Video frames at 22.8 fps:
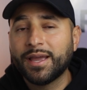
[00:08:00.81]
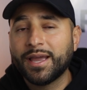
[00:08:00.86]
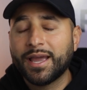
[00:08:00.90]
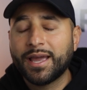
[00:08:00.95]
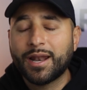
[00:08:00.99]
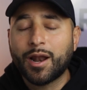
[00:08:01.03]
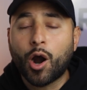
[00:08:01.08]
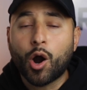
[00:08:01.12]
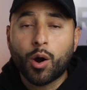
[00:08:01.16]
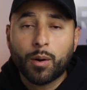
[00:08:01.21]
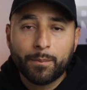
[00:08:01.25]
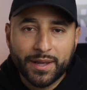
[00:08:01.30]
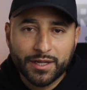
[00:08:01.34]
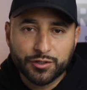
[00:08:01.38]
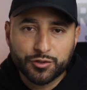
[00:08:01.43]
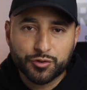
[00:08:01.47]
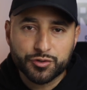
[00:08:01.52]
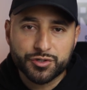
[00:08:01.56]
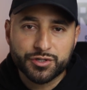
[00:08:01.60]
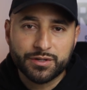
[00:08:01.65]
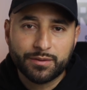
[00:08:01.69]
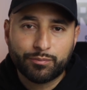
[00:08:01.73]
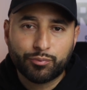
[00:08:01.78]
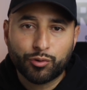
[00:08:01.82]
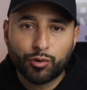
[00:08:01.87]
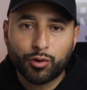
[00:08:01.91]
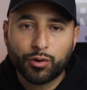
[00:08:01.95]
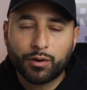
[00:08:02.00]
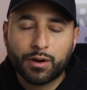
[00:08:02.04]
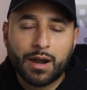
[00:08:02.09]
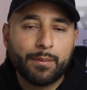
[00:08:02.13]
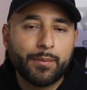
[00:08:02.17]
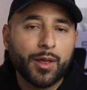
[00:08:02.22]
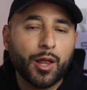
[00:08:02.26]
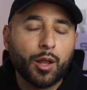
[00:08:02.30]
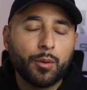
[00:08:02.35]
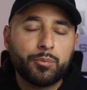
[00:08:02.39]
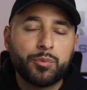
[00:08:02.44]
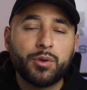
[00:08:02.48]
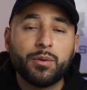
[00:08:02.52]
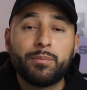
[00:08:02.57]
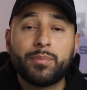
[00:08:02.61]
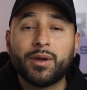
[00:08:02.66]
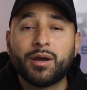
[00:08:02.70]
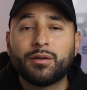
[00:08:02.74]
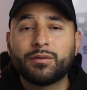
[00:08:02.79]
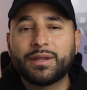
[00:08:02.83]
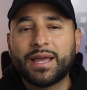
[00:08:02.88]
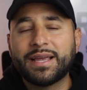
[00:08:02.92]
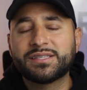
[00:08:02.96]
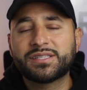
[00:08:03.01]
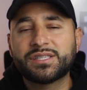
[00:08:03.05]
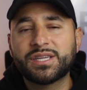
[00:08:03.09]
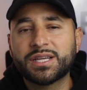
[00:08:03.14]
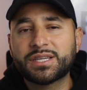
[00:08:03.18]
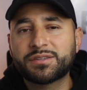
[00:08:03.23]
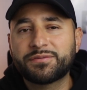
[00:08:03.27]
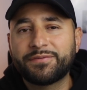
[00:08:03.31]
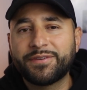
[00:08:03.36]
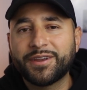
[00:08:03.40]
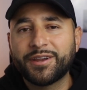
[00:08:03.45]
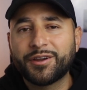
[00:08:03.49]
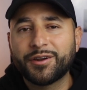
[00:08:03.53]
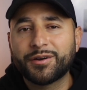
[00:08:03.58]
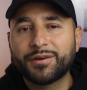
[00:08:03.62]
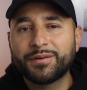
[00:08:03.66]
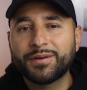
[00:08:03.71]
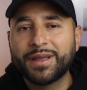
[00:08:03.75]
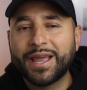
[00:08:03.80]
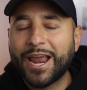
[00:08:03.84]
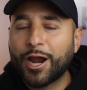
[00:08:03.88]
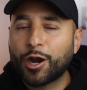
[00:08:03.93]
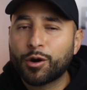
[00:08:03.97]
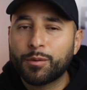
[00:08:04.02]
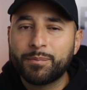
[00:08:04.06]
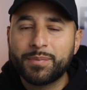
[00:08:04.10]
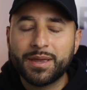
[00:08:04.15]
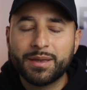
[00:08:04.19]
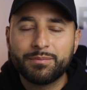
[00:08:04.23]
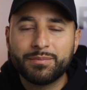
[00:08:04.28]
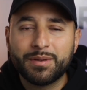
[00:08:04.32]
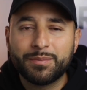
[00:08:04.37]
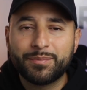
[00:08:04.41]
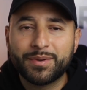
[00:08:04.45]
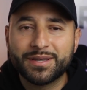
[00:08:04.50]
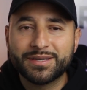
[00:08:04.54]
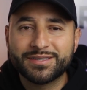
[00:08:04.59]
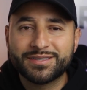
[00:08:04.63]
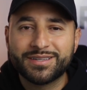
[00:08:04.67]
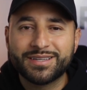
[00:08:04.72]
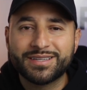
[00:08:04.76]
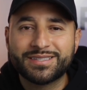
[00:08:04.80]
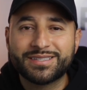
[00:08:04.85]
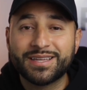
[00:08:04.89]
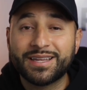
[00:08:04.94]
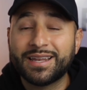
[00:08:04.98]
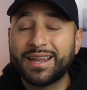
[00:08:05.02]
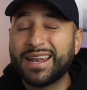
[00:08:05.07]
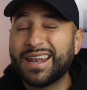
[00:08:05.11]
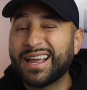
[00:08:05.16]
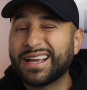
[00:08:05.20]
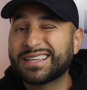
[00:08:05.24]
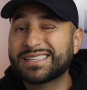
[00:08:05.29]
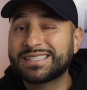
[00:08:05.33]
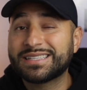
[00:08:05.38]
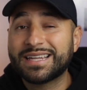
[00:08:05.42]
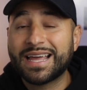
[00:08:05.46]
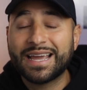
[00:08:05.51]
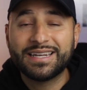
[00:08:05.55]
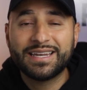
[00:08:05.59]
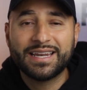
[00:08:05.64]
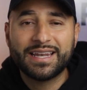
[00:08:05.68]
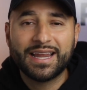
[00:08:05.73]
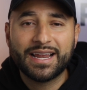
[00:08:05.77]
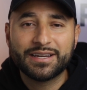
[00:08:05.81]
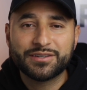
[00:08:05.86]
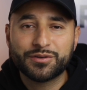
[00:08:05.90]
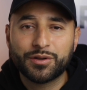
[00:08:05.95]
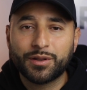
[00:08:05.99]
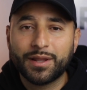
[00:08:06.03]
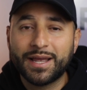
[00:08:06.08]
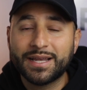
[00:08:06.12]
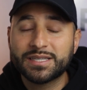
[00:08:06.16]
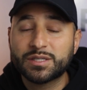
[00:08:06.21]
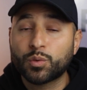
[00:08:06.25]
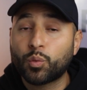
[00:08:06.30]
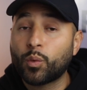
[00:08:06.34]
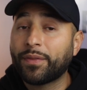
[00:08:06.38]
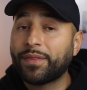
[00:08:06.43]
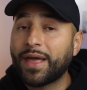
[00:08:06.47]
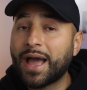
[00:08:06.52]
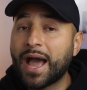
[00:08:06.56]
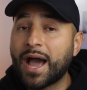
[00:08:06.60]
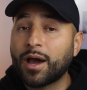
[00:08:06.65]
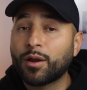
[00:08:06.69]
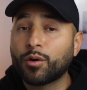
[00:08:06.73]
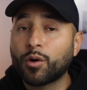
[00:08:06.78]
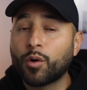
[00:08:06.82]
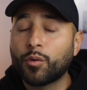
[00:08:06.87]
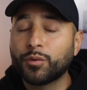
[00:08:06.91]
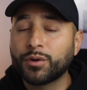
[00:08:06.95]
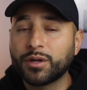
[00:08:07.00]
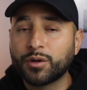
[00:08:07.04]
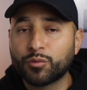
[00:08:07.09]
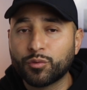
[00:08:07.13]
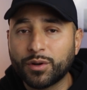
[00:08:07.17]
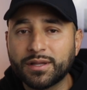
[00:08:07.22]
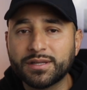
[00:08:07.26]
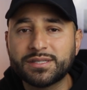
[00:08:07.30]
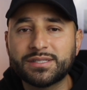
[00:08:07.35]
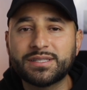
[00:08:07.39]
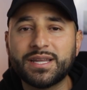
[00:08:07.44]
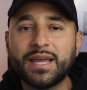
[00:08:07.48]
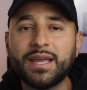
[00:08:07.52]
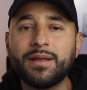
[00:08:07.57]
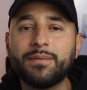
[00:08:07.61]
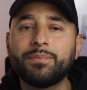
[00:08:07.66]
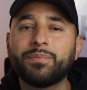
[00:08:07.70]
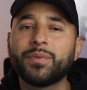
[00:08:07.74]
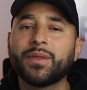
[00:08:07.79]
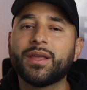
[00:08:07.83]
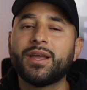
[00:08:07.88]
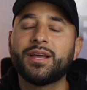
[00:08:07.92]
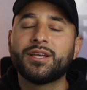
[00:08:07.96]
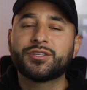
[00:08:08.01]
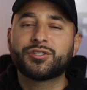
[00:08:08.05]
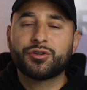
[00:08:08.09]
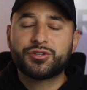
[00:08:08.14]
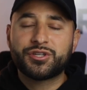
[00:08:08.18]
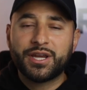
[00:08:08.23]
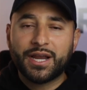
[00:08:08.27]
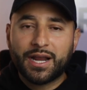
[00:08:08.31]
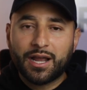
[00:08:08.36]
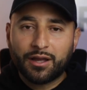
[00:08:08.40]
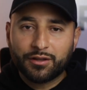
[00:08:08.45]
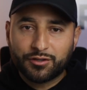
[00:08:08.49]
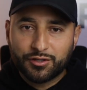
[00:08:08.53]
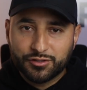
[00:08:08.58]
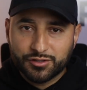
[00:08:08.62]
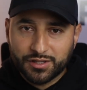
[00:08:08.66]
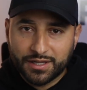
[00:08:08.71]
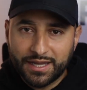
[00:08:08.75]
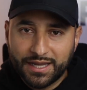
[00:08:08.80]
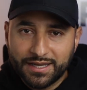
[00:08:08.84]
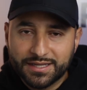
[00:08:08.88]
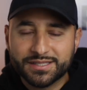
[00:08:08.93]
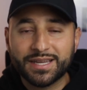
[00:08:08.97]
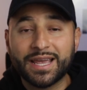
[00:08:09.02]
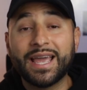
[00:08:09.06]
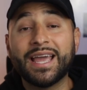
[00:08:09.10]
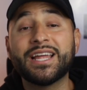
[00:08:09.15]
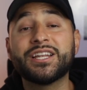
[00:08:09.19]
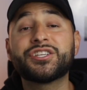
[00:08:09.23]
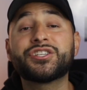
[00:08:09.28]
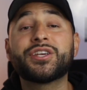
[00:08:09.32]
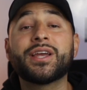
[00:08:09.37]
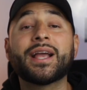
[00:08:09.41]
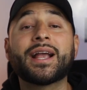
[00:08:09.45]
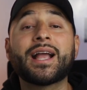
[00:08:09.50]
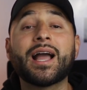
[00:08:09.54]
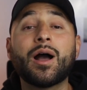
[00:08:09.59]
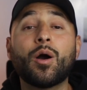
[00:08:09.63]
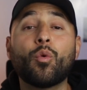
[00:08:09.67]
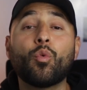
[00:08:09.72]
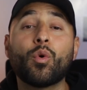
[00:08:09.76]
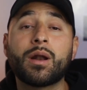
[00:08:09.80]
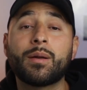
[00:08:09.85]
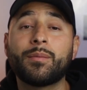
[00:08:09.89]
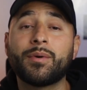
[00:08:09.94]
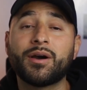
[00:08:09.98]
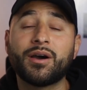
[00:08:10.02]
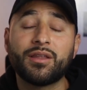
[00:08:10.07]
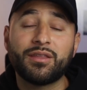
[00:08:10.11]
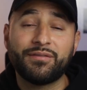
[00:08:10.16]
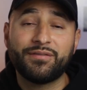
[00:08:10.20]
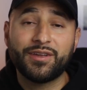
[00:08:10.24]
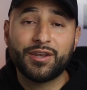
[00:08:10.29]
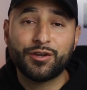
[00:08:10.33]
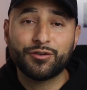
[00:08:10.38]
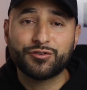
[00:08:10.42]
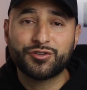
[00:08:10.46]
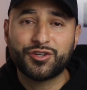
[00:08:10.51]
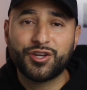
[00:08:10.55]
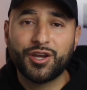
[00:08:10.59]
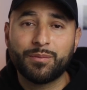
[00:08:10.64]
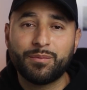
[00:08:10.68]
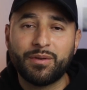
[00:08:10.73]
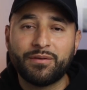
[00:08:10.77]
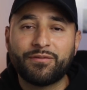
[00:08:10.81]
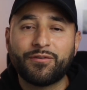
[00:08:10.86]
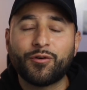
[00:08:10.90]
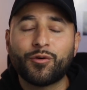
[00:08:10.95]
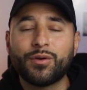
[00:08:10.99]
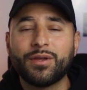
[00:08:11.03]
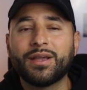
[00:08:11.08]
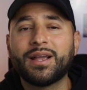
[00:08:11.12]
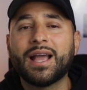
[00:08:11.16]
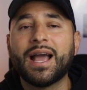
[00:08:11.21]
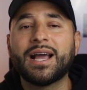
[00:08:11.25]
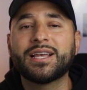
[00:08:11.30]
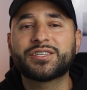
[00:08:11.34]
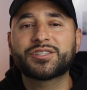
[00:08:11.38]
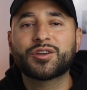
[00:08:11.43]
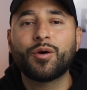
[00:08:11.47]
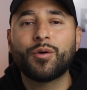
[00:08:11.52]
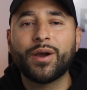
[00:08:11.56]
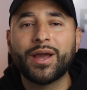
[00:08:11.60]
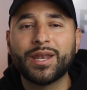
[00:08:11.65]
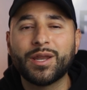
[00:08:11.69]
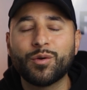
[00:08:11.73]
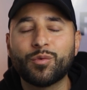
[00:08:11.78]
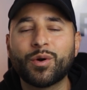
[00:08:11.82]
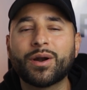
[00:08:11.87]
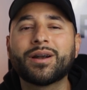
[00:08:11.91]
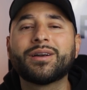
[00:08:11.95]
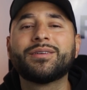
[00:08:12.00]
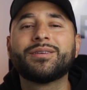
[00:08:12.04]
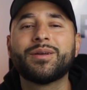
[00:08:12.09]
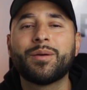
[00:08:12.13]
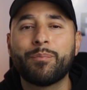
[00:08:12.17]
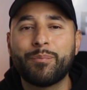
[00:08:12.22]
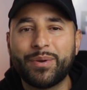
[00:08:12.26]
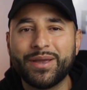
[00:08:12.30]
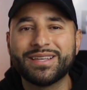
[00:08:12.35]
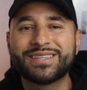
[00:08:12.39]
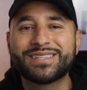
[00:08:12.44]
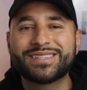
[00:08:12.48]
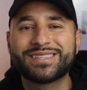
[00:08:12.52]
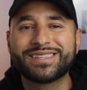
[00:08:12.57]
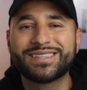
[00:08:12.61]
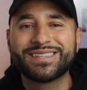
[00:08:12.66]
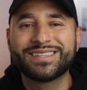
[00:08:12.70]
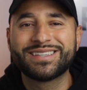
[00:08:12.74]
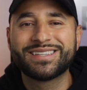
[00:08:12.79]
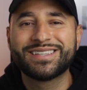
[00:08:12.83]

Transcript: in our mentorship program, help you build a 6-figure Airbnb business in the next 90 days or less without owning real estate. So check out those links and check out one of my other videos here before you guys go anywhere. Peace.